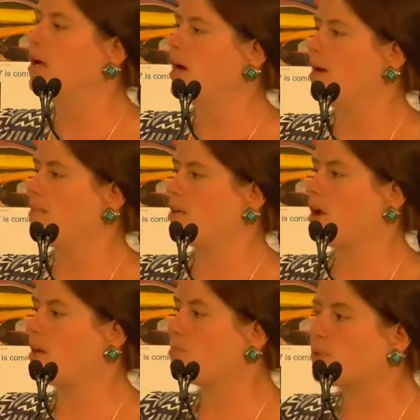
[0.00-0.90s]
They're
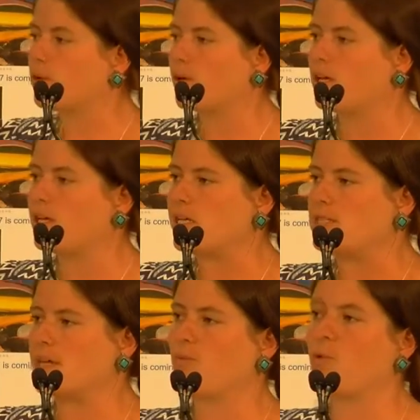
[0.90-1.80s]
not
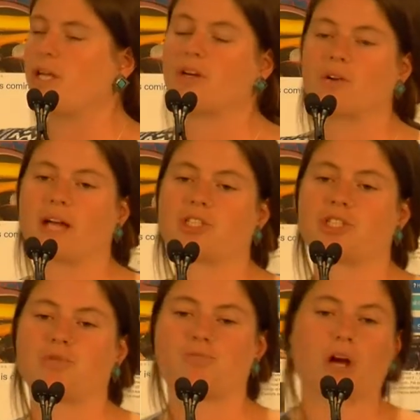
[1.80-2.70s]
employees, and we don't
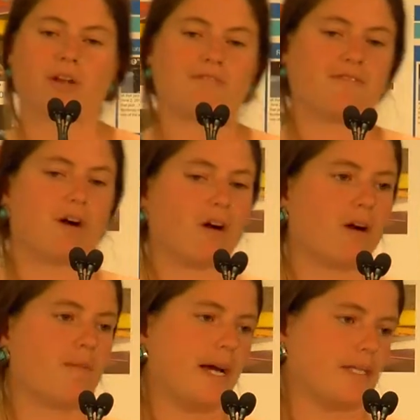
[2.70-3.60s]
actually run a
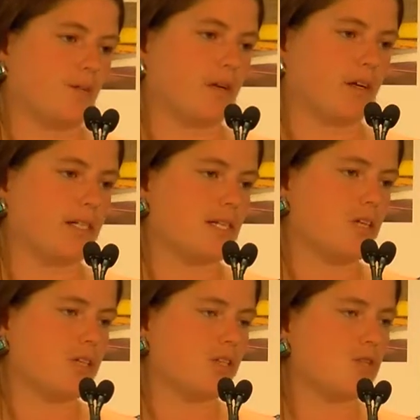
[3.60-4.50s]
farm as an organization.